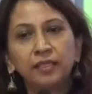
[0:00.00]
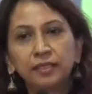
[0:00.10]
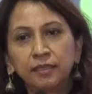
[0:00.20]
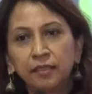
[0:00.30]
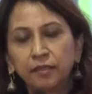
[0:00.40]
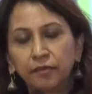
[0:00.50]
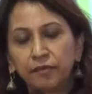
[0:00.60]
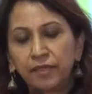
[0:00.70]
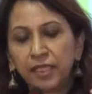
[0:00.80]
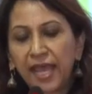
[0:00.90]

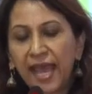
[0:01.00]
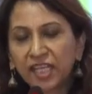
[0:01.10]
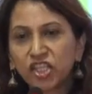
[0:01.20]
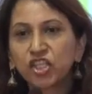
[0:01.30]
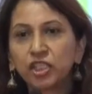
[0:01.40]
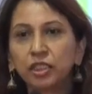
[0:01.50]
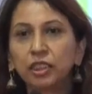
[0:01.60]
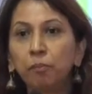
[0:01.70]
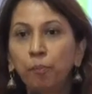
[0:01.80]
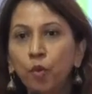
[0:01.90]
The
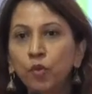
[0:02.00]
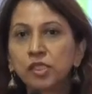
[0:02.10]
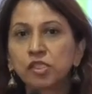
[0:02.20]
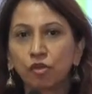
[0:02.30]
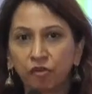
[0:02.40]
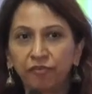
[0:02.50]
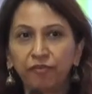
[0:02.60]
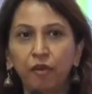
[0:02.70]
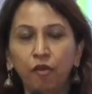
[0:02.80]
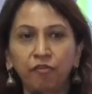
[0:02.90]
action component
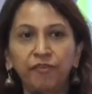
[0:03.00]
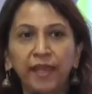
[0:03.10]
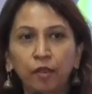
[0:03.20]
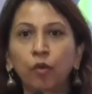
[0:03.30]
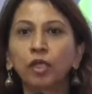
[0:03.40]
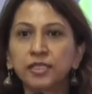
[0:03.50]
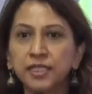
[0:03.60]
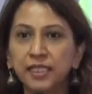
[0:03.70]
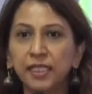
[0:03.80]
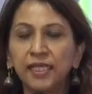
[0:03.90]
of air
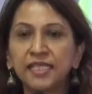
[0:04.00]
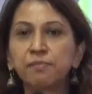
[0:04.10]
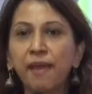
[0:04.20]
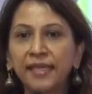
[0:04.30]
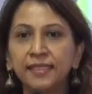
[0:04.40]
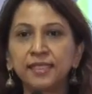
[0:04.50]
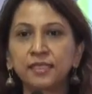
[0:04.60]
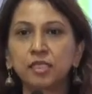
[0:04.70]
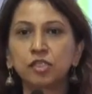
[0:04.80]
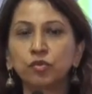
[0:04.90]
quality is
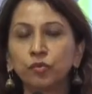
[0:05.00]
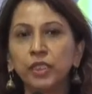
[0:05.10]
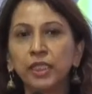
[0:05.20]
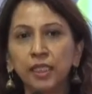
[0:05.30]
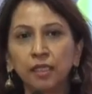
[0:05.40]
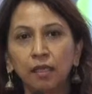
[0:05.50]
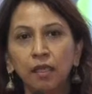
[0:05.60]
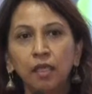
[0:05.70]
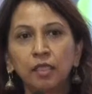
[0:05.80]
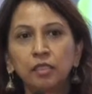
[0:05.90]
mandated to the
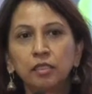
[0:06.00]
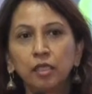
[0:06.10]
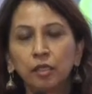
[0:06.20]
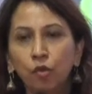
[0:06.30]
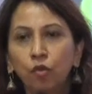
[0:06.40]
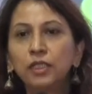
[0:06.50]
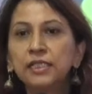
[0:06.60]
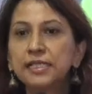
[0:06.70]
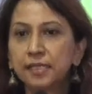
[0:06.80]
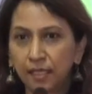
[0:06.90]

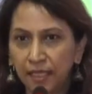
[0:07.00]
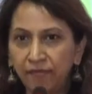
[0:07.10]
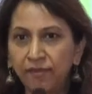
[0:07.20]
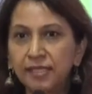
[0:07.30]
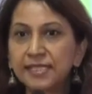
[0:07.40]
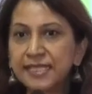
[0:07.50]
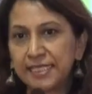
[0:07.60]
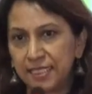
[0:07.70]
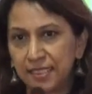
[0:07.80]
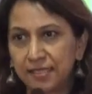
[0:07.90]
local level
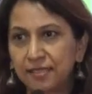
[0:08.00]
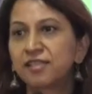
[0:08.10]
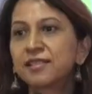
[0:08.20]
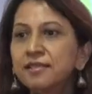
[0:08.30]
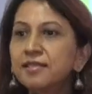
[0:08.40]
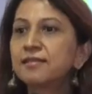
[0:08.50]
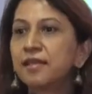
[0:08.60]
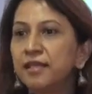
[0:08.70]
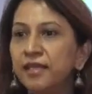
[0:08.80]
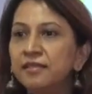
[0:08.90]
cities. Cities
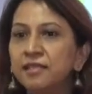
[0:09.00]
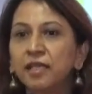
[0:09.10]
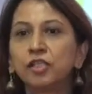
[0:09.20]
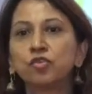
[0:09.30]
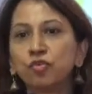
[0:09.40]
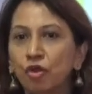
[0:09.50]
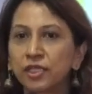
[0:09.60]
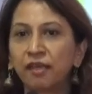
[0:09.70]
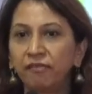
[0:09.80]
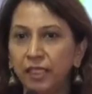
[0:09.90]
in India do
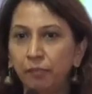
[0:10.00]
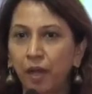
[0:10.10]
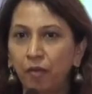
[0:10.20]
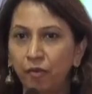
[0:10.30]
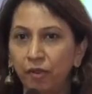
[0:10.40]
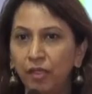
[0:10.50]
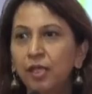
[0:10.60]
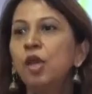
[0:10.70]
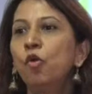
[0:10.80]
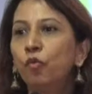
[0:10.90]
not have any power.
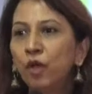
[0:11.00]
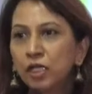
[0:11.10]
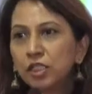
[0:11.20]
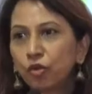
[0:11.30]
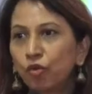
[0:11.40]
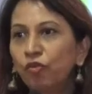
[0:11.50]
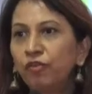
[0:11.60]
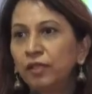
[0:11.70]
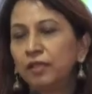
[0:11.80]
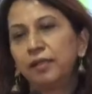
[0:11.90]
World
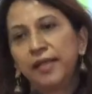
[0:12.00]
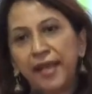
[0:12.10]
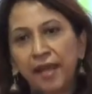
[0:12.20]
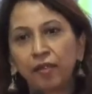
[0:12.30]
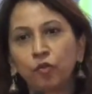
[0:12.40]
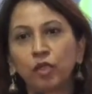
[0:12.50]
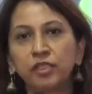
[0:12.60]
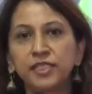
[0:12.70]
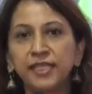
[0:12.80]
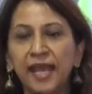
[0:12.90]
over, air
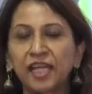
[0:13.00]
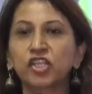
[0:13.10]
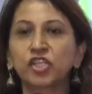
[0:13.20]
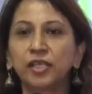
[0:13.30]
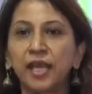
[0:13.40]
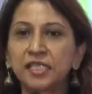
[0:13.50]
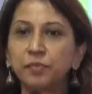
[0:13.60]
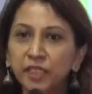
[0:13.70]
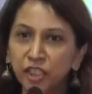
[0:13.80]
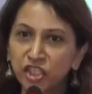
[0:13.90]
quality action
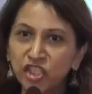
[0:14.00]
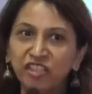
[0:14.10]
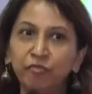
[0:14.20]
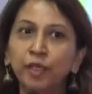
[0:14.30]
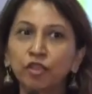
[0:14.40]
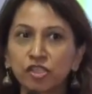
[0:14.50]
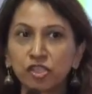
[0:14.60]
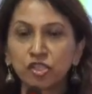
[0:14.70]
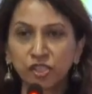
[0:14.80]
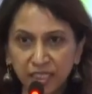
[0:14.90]
has been achieved because
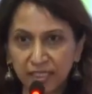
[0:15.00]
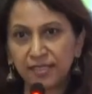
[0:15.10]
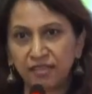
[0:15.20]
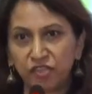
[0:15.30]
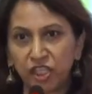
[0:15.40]
cities have